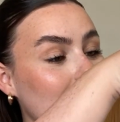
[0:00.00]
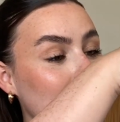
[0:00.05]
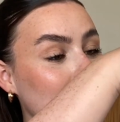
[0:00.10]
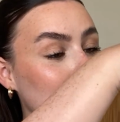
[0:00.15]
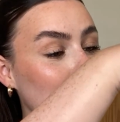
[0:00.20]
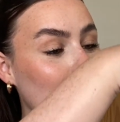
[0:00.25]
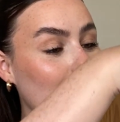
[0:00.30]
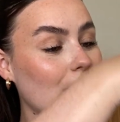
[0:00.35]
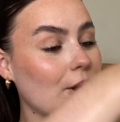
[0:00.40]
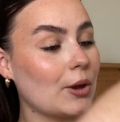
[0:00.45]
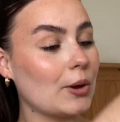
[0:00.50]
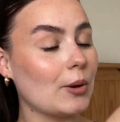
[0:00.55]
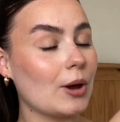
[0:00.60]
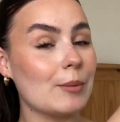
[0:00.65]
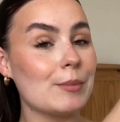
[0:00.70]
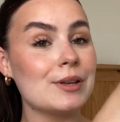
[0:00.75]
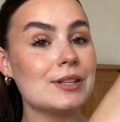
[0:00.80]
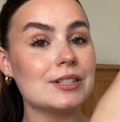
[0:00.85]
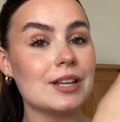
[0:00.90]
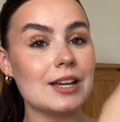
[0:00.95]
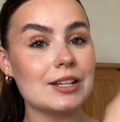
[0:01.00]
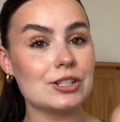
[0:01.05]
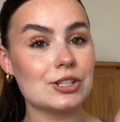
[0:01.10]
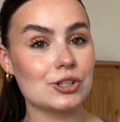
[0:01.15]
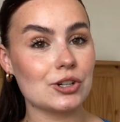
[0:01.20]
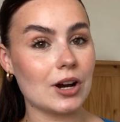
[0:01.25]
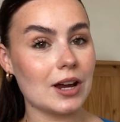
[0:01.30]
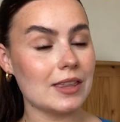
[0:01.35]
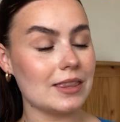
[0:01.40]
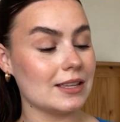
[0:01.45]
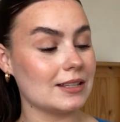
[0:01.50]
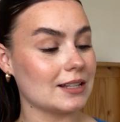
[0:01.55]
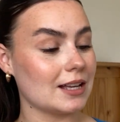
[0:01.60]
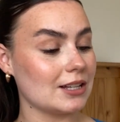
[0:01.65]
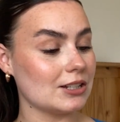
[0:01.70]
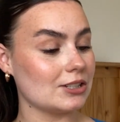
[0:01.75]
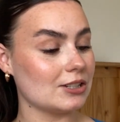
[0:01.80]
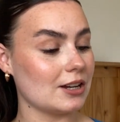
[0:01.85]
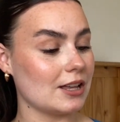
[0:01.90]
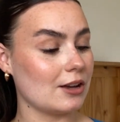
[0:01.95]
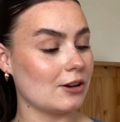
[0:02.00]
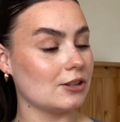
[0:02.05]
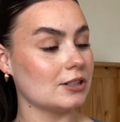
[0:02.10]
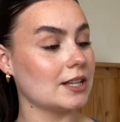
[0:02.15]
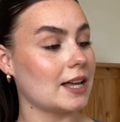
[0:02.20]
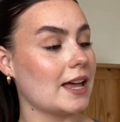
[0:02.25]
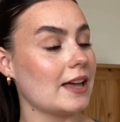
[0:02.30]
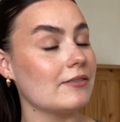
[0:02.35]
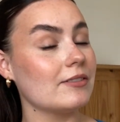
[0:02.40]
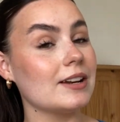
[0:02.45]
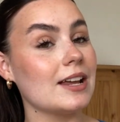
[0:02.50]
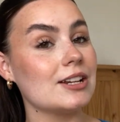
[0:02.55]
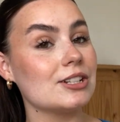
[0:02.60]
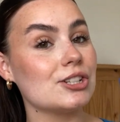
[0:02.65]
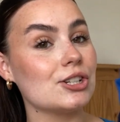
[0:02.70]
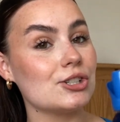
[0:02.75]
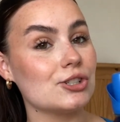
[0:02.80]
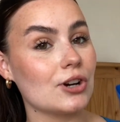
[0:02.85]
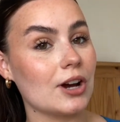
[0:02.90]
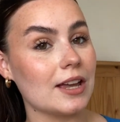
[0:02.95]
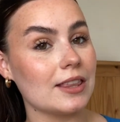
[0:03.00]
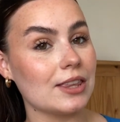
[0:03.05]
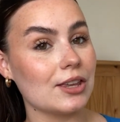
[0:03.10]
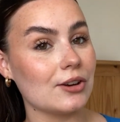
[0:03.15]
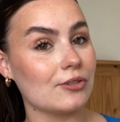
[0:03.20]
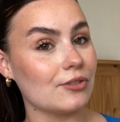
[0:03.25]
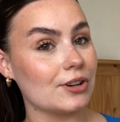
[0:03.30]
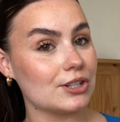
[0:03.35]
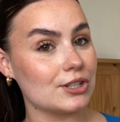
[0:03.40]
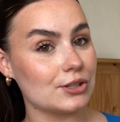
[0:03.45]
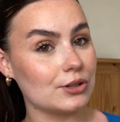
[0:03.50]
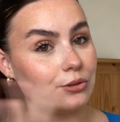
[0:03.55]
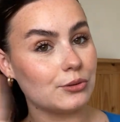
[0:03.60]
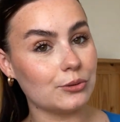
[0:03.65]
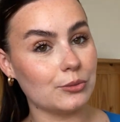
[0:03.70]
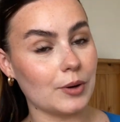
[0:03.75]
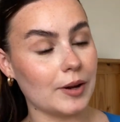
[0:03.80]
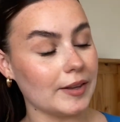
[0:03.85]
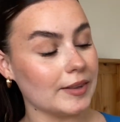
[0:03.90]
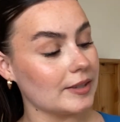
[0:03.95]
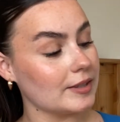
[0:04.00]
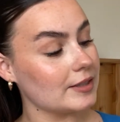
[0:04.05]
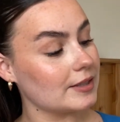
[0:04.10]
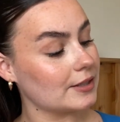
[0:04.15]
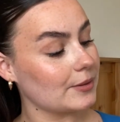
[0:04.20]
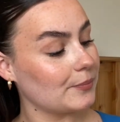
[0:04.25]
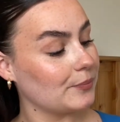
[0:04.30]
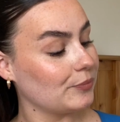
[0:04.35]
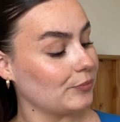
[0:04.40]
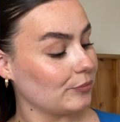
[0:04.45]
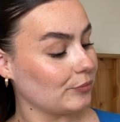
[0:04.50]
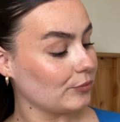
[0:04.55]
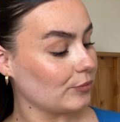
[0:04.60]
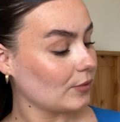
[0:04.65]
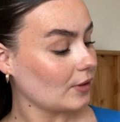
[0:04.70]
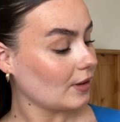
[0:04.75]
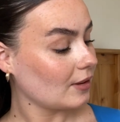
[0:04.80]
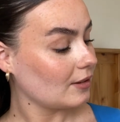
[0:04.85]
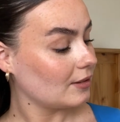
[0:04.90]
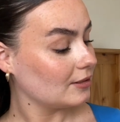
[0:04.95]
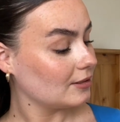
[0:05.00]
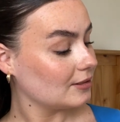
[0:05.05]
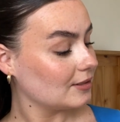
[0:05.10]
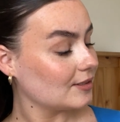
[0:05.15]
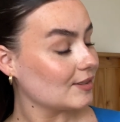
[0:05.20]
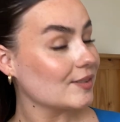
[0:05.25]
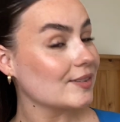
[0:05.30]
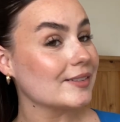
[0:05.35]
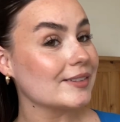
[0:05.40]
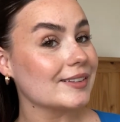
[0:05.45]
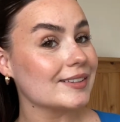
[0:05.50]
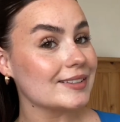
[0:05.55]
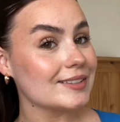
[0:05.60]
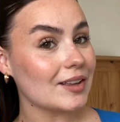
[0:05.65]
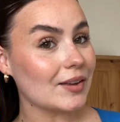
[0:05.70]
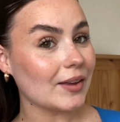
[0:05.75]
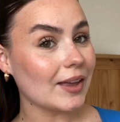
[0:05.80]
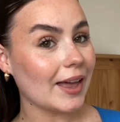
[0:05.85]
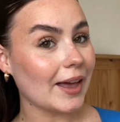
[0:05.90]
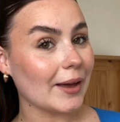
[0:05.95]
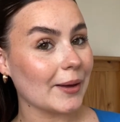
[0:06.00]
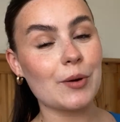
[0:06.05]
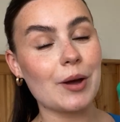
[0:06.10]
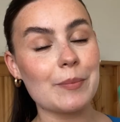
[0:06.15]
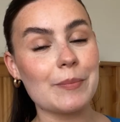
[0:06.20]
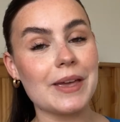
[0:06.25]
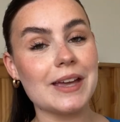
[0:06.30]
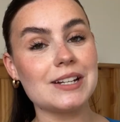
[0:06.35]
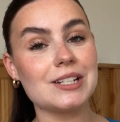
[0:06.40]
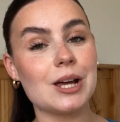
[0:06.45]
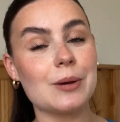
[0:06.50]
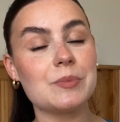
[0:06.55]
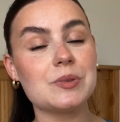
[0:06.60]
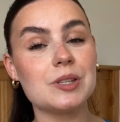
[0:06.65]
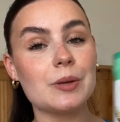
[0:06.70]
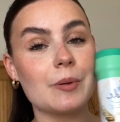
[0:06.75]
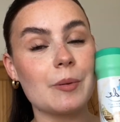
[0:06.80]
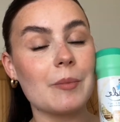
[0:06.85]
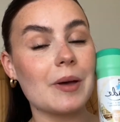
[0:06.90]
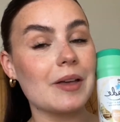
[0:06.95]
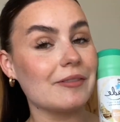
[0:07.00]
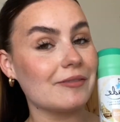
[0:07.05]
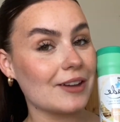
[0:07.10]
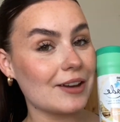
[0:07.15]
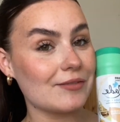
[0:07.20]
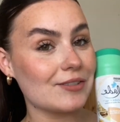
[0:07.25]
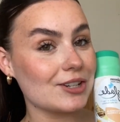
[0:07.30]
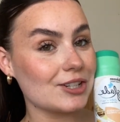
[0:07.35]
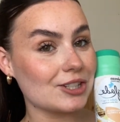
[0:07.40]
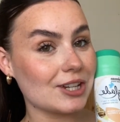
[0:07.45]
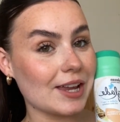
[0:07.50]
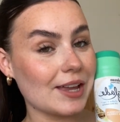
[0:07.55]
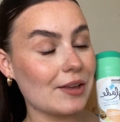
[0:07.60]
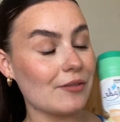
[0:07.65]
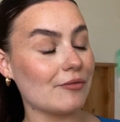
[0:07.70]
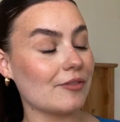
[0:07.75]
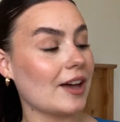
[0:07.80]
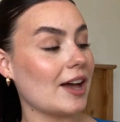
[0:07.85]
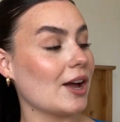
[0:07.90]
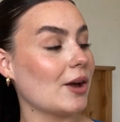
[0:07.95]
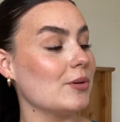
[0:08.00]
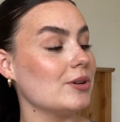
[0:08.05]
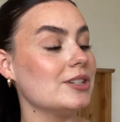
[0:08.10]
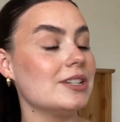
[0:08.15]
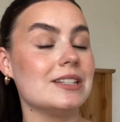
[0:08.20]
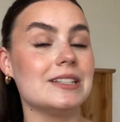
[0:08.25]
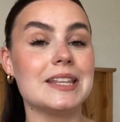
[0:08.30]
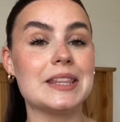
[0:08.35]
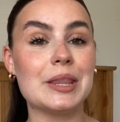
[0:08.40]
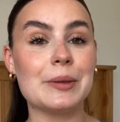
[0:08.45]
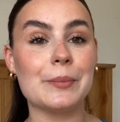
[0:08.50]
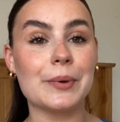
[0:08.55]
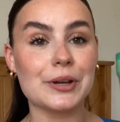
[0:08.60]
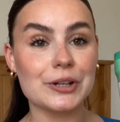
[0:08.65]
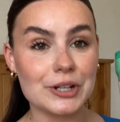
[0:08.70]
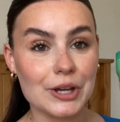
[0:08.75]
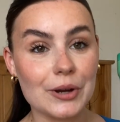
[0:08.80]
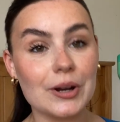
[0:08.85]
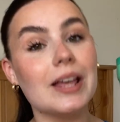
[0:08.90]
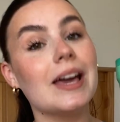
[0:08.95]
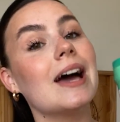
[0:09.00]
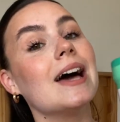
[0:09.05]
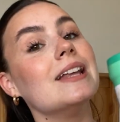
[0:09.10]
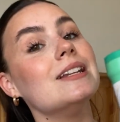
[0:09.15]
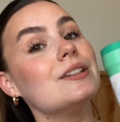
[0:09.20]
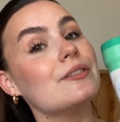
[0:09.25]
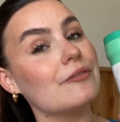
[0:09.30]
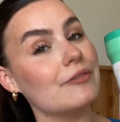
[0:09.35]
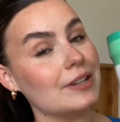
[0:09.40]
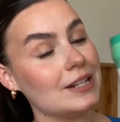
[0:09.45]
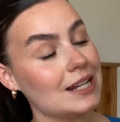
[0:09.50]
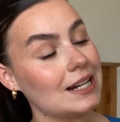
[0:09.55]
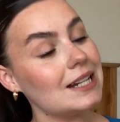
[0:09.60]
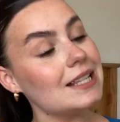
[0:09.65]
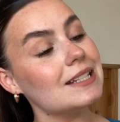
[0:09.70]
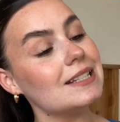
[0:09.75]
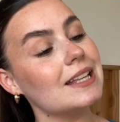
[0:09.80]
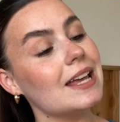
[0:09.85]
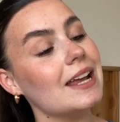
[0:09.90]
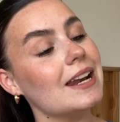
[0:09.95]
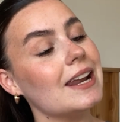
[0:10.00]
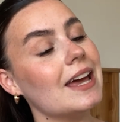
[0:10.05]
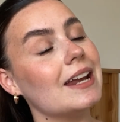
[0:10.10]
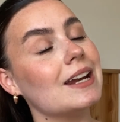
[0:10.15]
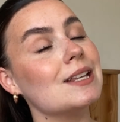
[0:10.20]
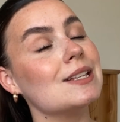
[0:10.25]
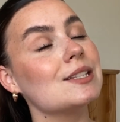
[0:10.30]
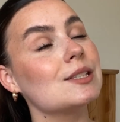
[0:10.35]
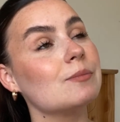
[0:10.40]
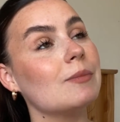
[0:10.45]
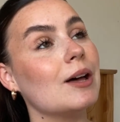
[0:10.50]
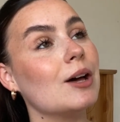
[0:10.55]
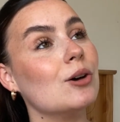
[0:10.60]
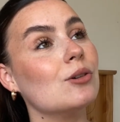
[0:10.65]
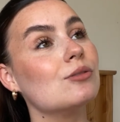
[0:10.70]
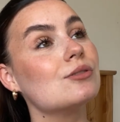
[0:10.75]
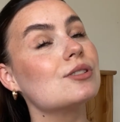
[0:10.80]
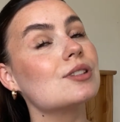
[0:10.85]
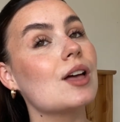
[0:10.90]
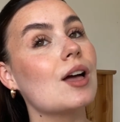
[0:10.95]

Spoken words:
So I'm excited to try these actually, because I haven't actually tried the original ones. So yeah, I picked up some of my favourite Shake and Vac, which is in the Magnolia and Vanilla scent, and it smells